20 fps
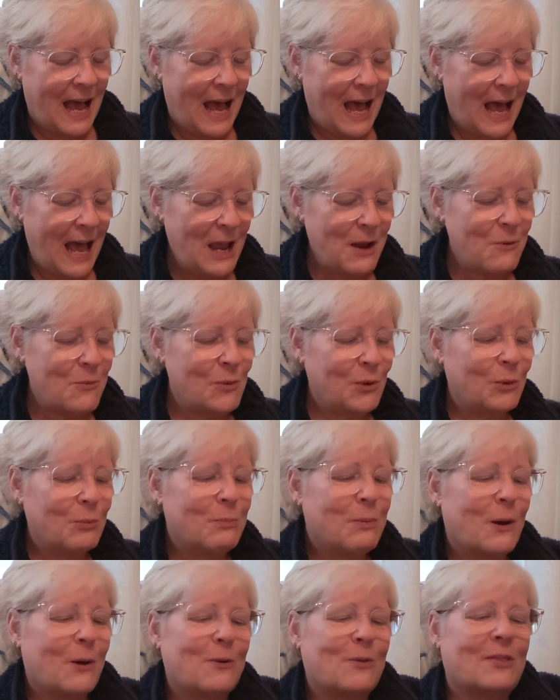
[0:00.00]
I will
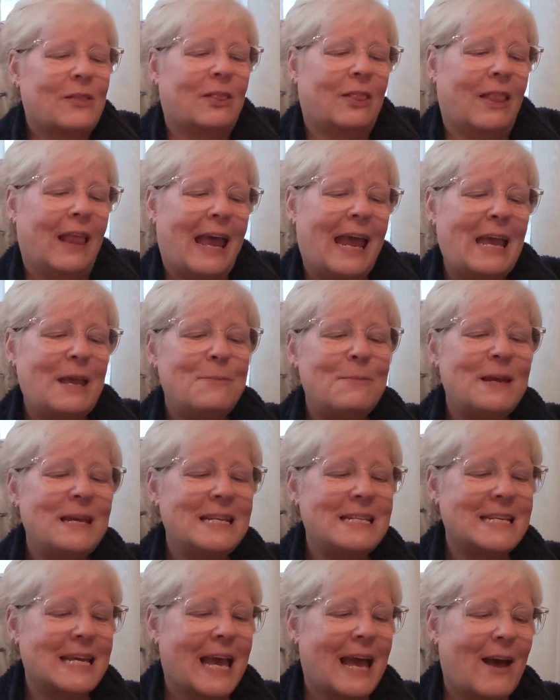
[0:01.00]
both lay me
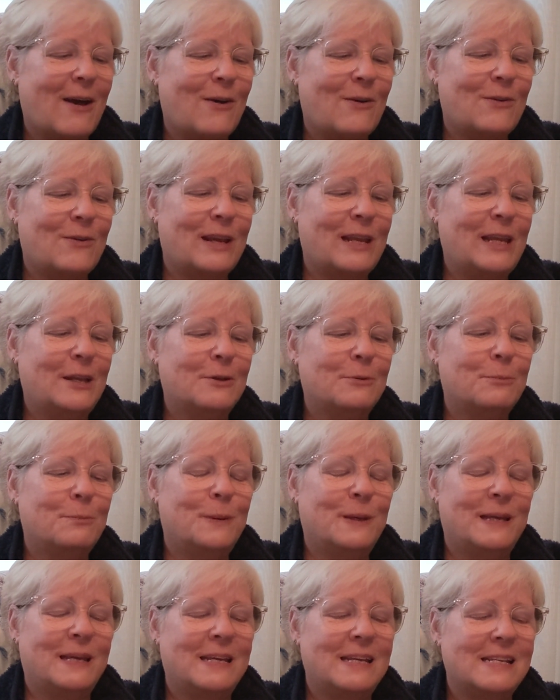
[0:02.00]
down in
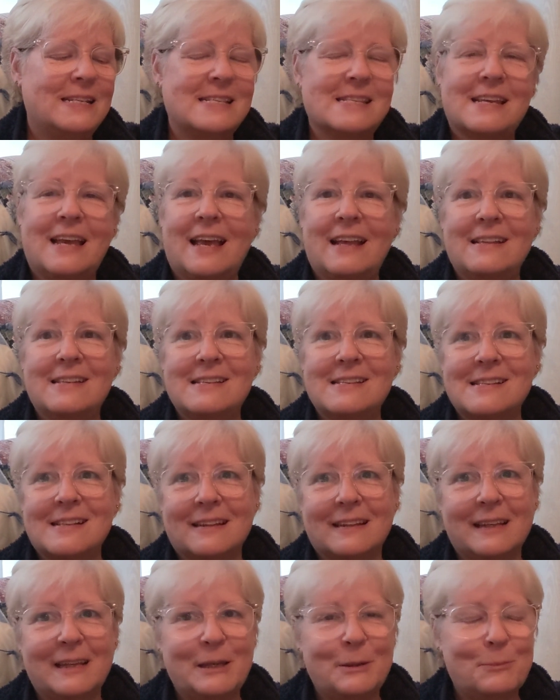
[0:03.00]
peace and
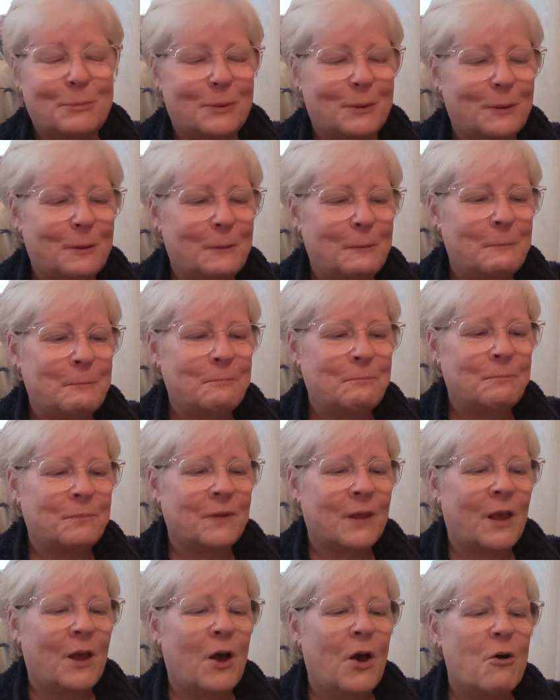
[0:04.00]
sleep.
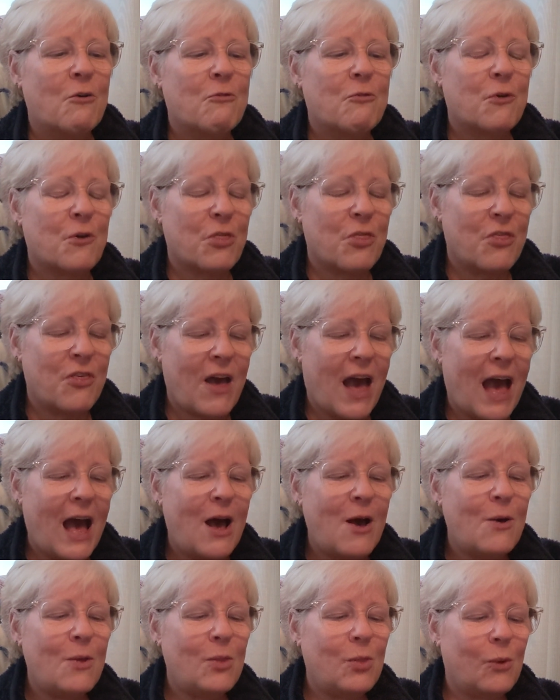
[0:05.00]
For
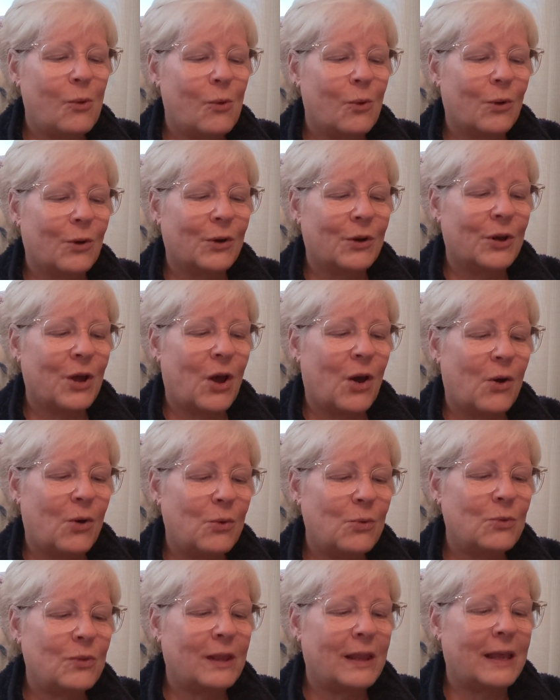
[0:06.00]
thou, Lord,
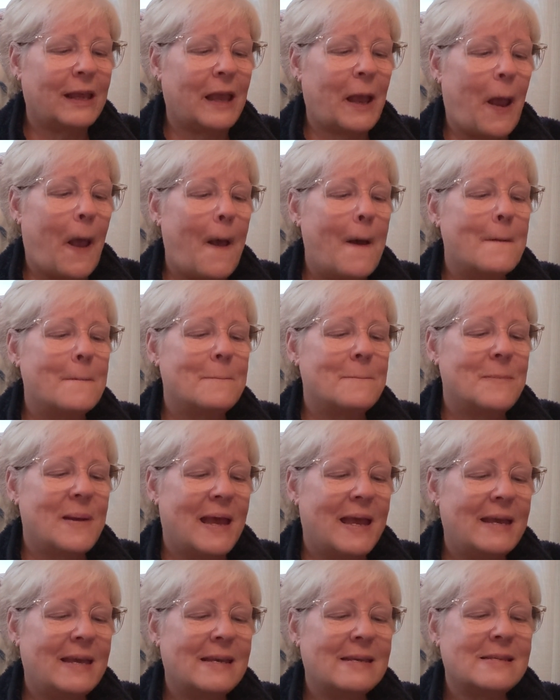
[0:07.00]
only
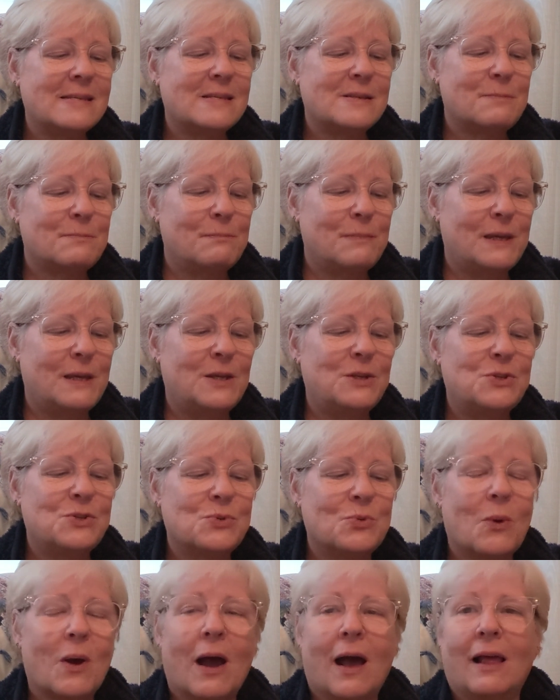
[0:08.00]
makest me
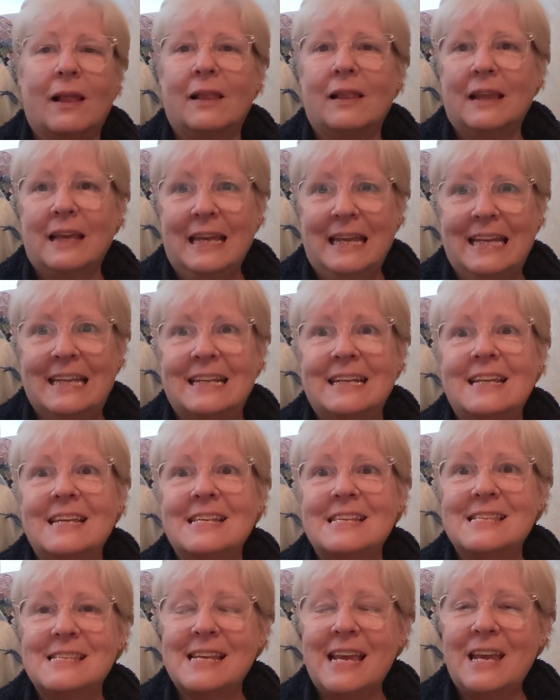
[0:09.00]
dwell in
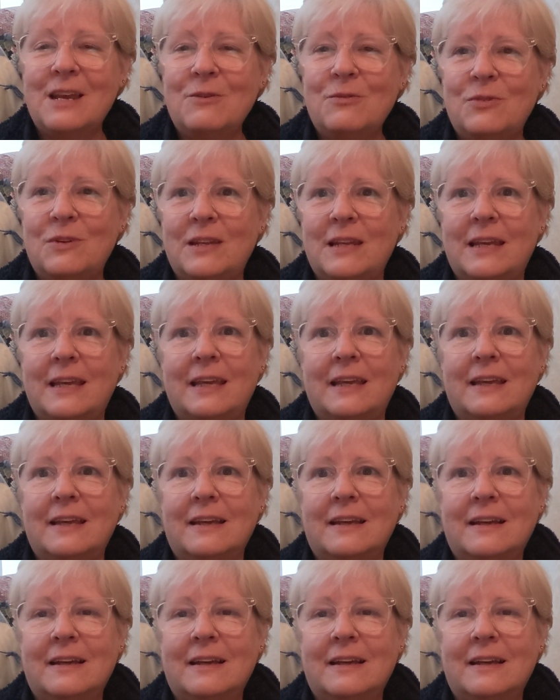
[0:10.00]
safety.